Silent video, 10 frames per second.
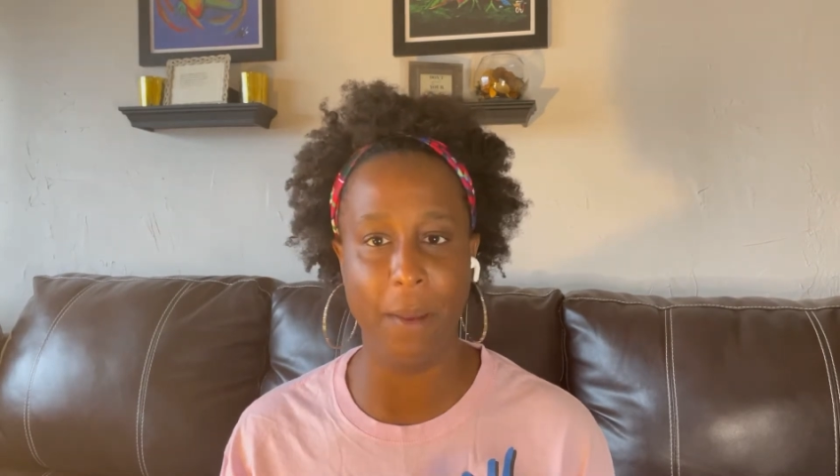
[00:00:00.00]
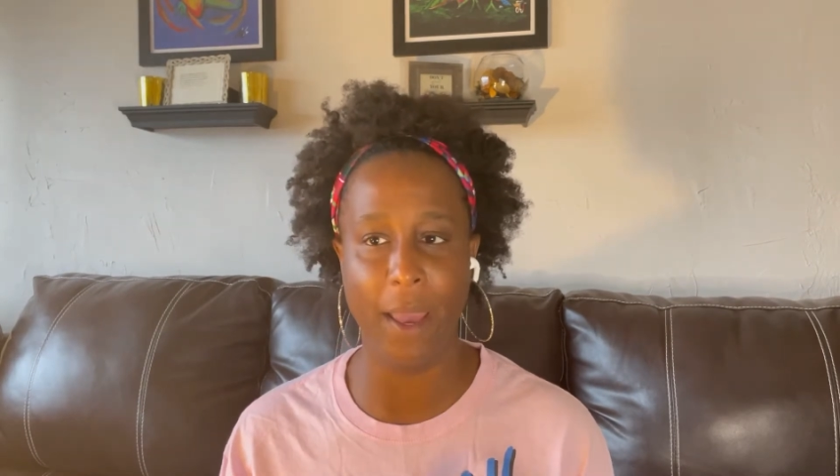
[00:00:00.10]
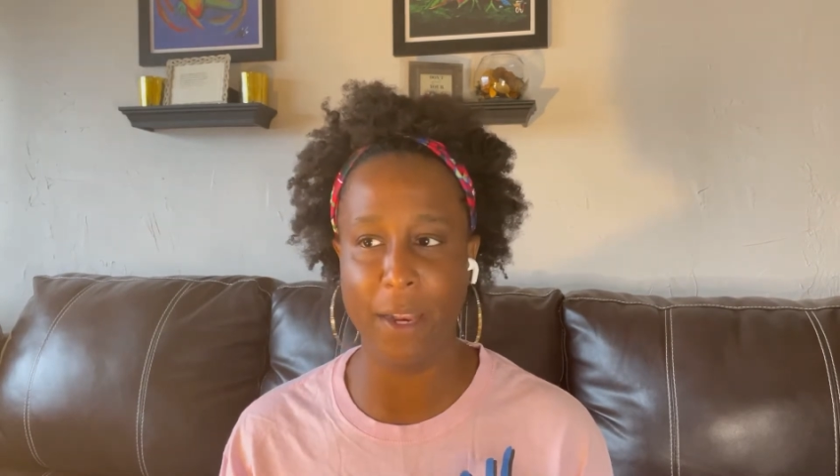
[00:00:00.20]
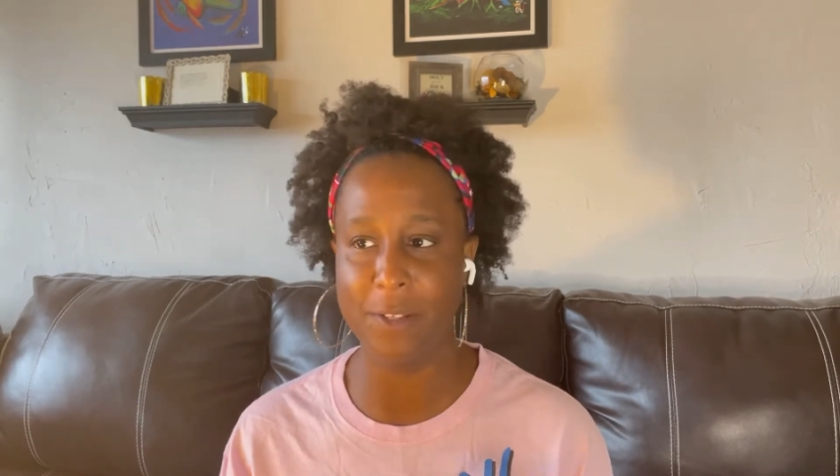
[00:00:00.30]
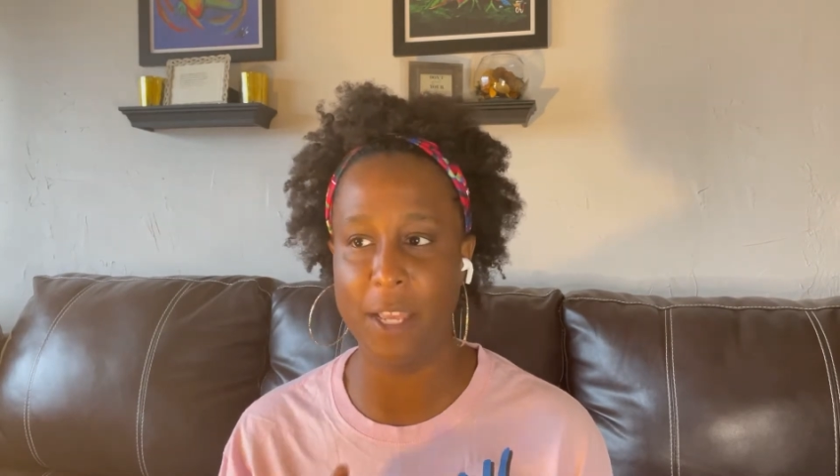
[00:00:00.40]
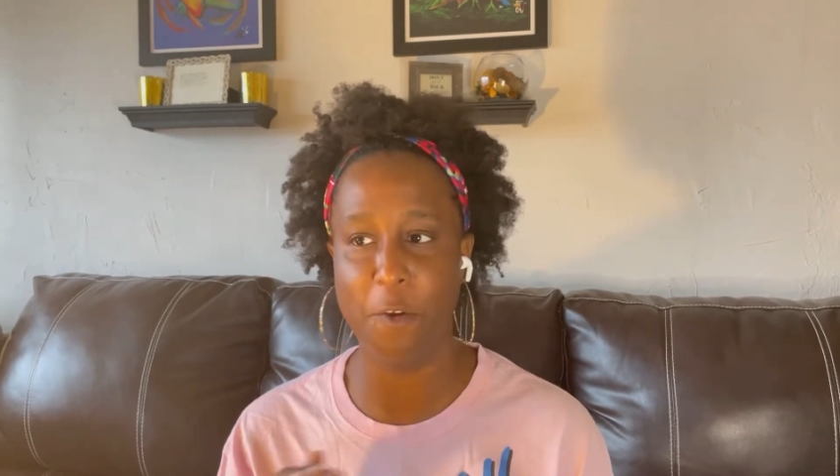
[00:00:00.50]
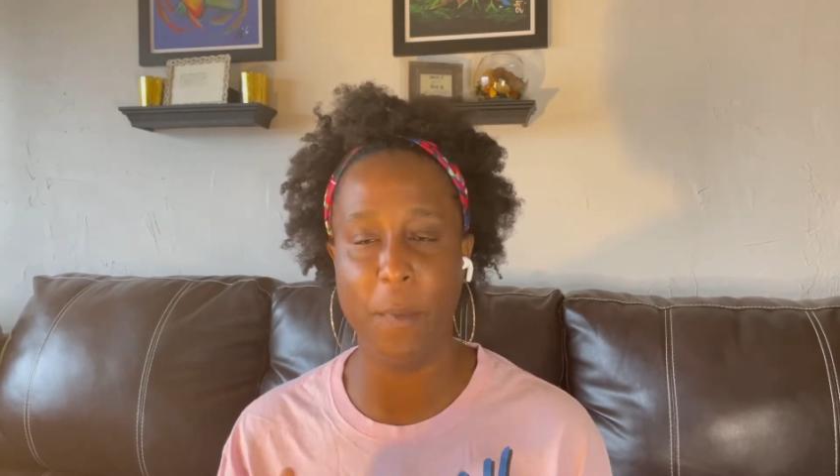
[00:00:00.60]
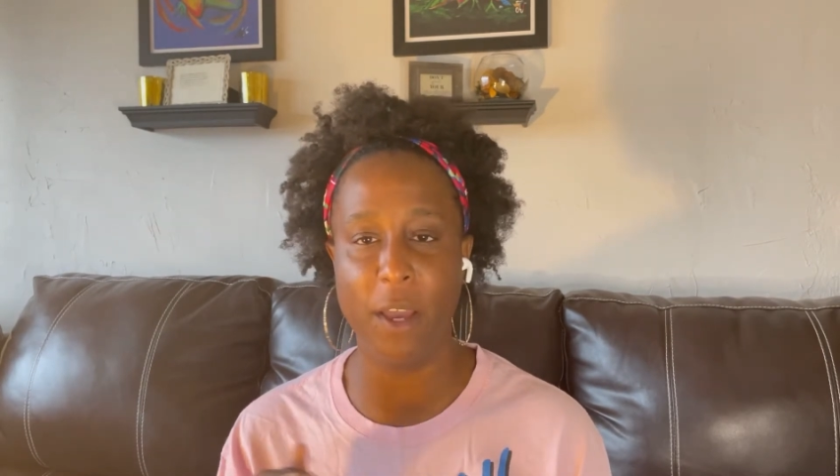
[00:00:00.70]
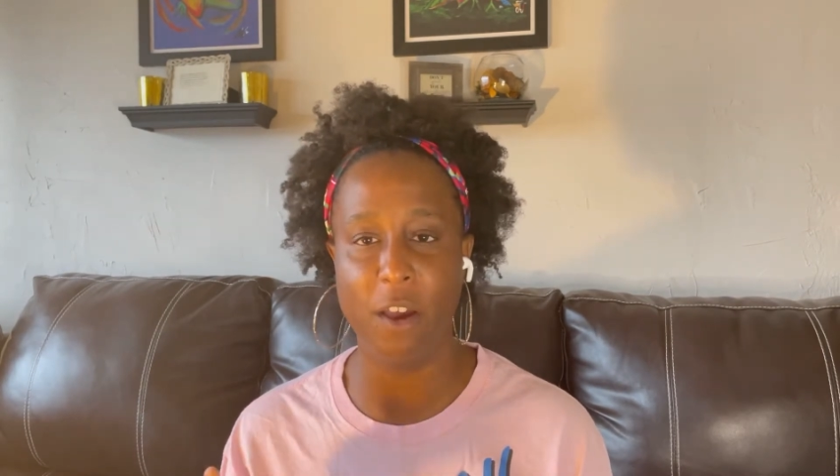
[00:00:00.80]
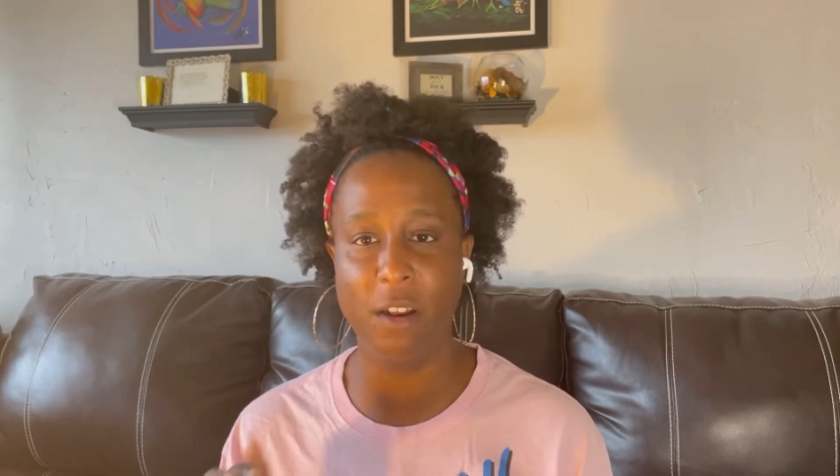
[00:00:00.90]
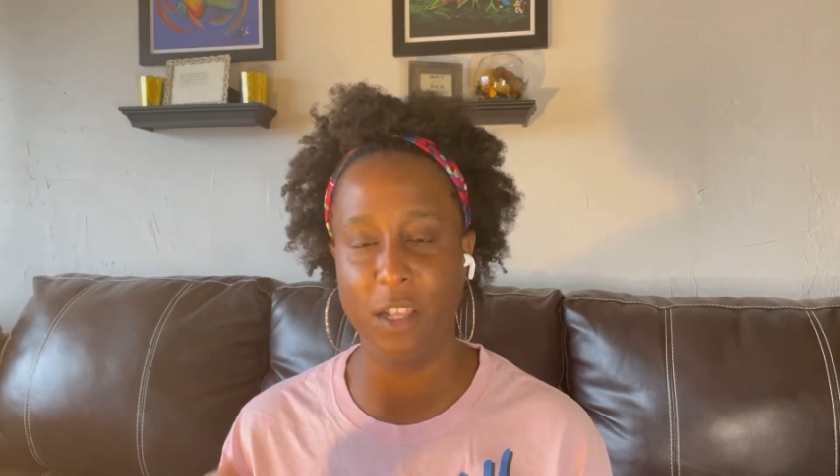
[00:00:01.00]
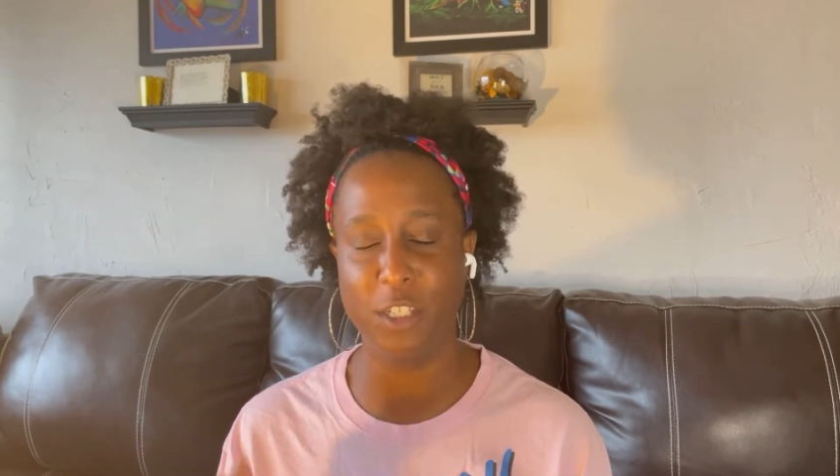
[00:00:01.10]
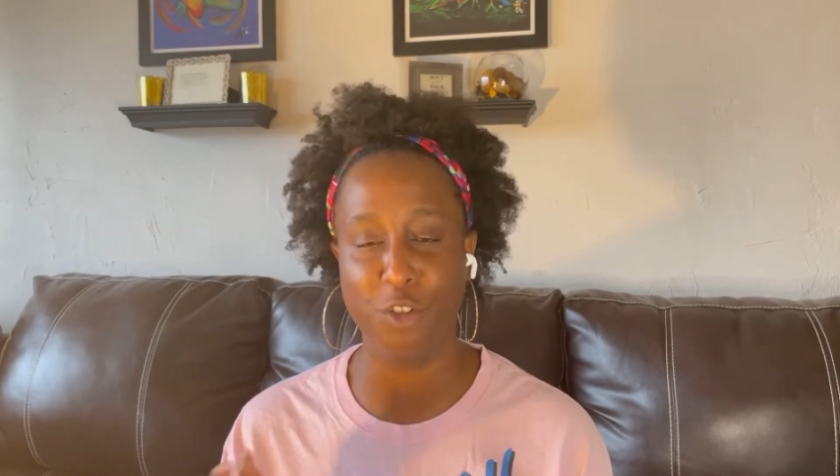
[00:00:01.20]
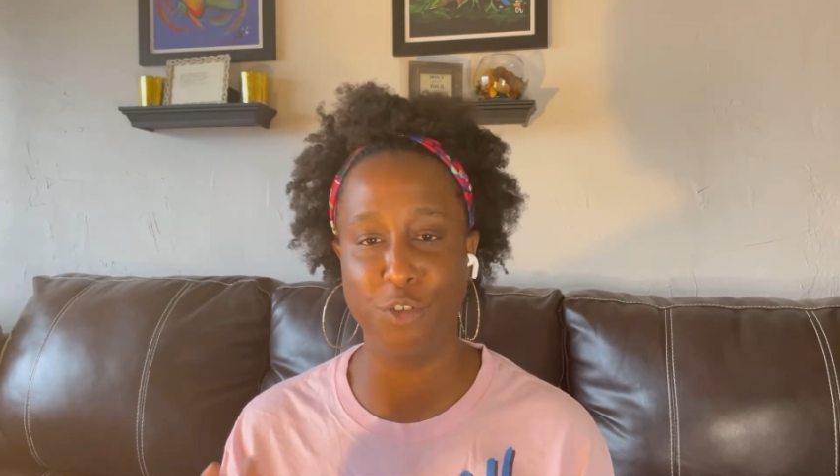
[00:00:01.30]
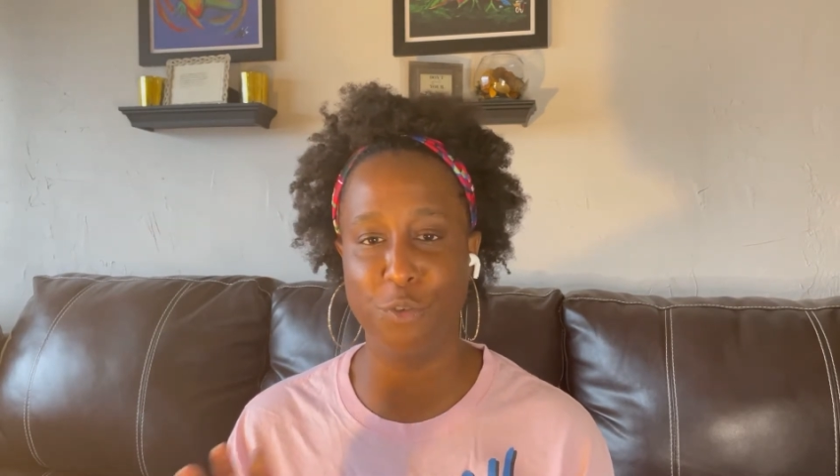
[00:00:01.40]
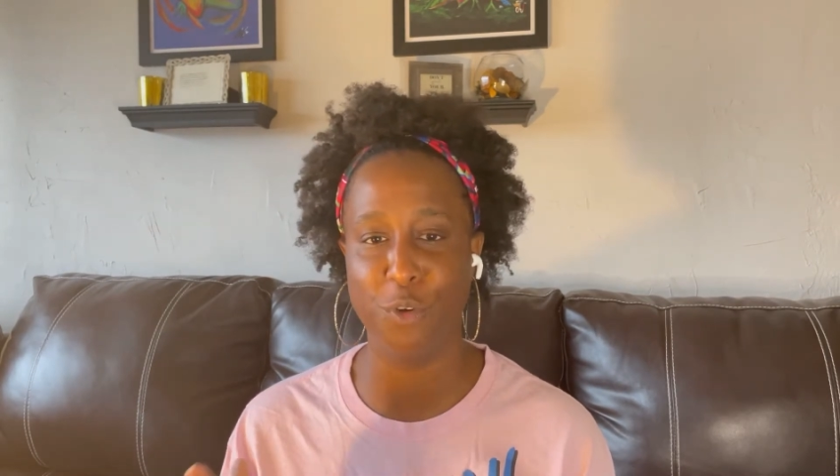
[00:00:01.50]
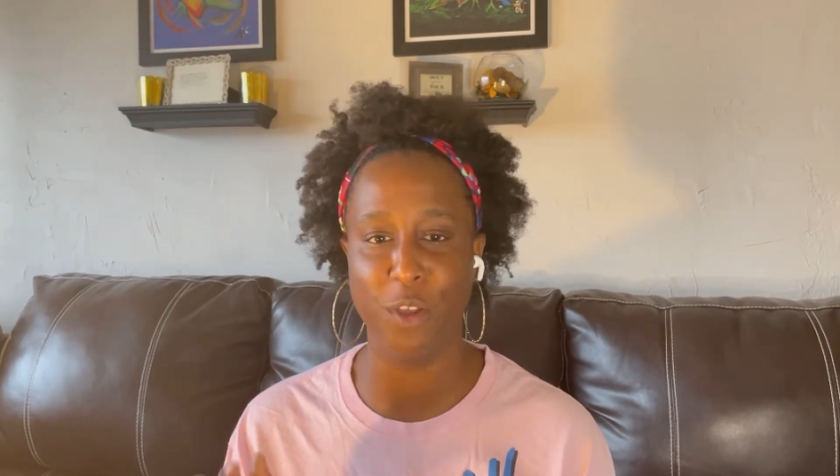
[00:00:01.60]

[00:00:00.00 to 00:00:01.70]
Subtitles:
I was like, oh my god, it looks so good.